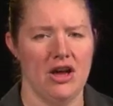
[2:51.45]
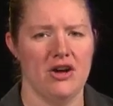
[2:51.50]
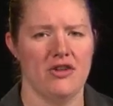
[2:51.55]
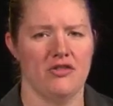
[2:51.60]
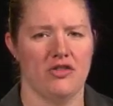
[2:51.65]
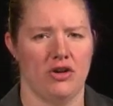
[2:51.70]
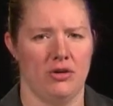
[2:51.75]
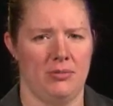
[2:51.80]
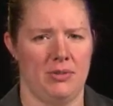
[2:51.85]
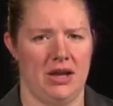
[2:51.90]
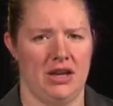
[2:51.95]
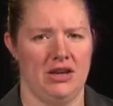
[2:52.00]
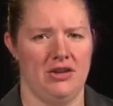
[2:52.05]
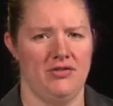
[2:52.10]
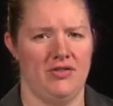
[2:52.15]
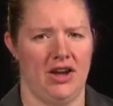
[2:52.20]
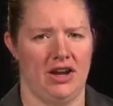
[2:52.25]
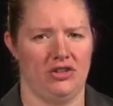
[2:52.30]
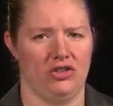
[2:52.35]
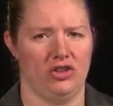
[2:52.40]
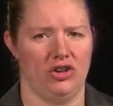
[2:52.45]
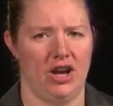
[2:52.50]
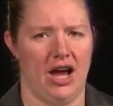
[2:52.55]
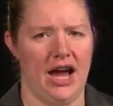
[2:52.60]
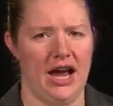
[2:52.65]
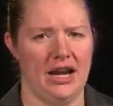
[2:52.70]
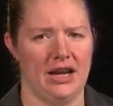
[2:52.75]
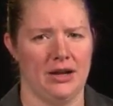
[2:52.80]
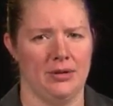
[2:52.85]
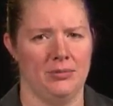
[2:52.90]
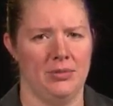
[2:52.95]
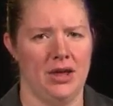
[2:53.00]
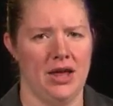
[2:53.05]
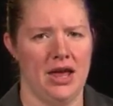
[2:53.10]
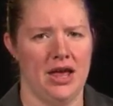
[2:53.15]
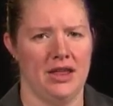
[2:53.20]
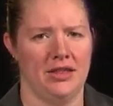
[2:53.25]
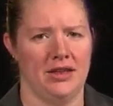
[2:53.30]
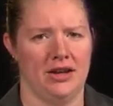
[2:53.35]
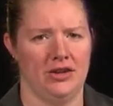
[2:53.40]
for a manufactured item
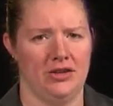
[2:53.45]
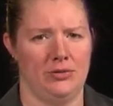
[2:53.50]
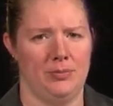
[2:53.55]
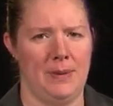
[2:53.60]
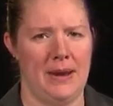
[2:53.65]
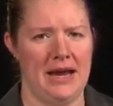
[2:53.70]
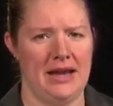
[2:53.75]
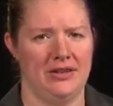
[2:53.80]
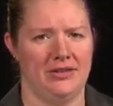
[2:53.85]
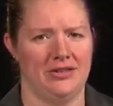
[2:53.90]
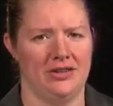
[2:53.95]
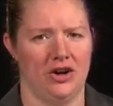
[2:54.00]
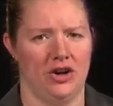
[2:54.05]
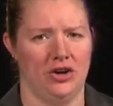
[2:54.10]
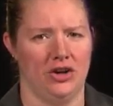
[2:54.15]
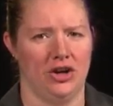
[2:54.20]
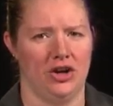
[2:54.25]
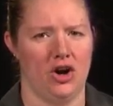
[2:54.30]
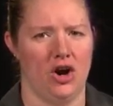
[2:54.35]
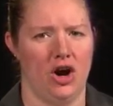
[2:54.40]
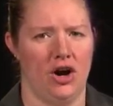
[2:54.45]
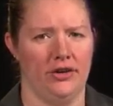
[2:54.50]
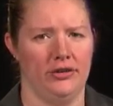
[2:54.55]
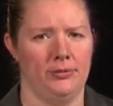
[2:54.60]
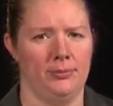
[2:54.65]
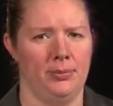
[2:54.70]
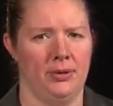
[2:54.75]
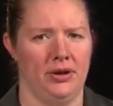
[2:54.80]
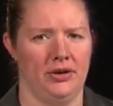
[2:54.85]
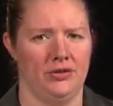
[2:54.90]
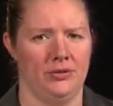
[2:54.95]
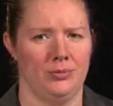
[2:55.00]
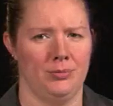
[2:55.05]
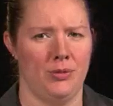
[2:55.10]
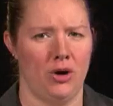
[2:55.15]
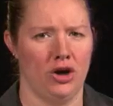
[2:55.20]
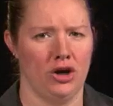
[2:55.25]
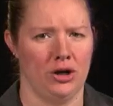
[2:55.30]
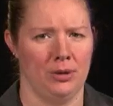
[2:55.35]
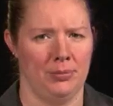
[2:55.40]
that is based on a cost plus
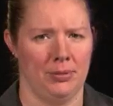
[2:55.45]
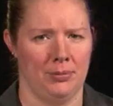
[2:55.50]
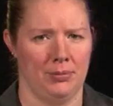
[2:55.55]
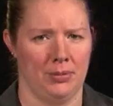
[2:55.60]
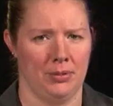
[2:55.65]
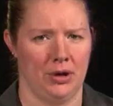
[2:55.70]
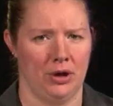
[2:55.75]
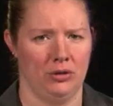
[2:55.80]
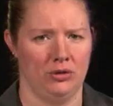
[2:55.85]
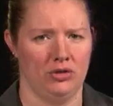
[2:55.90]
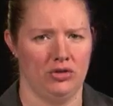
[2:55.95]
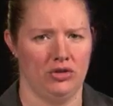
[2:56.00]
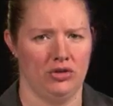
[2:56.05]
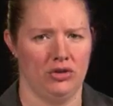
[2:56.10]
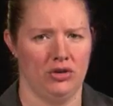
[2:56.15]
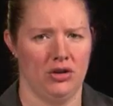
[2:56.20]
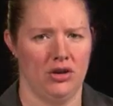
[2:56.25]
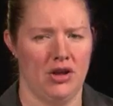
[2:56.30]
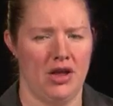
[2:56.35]
markup approach.